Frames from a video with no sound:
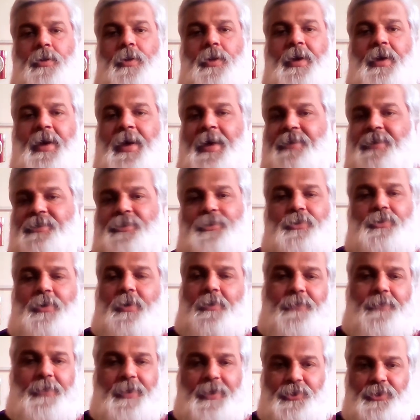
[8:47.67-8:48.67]
as a
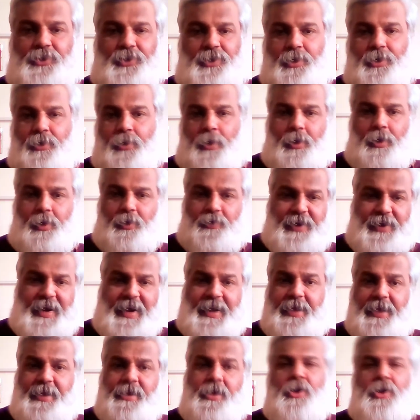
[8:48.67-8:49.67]
software engineer
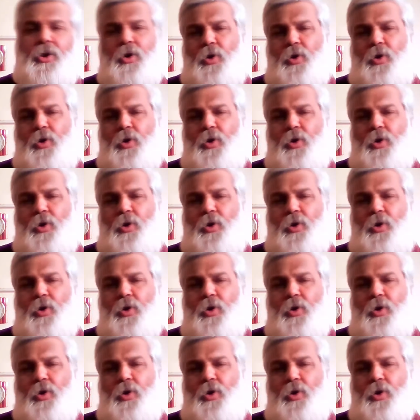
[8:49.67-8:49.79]
already,